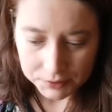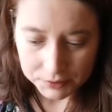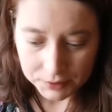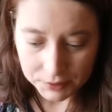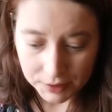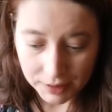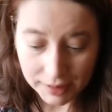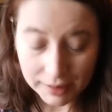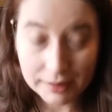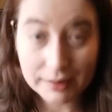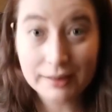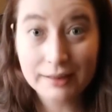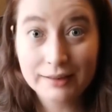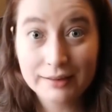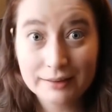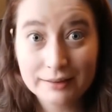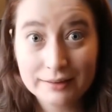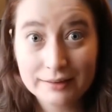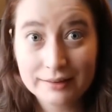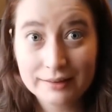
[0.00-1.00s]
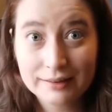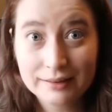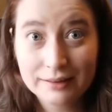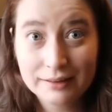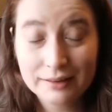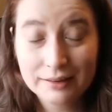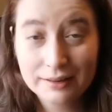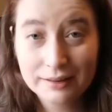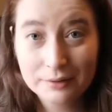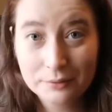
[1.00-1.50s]
So that is
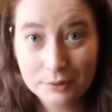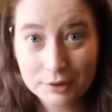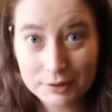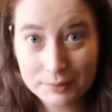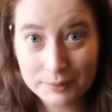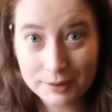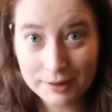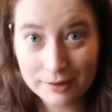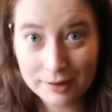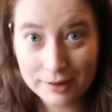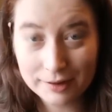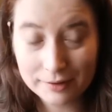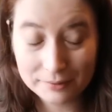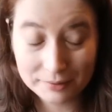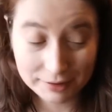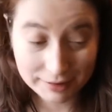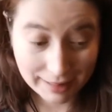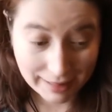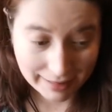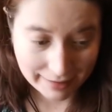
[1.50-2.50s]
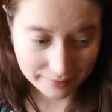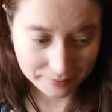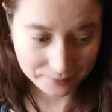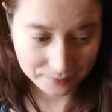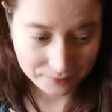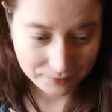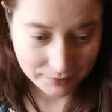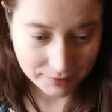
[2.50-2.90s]
what's been going on with that.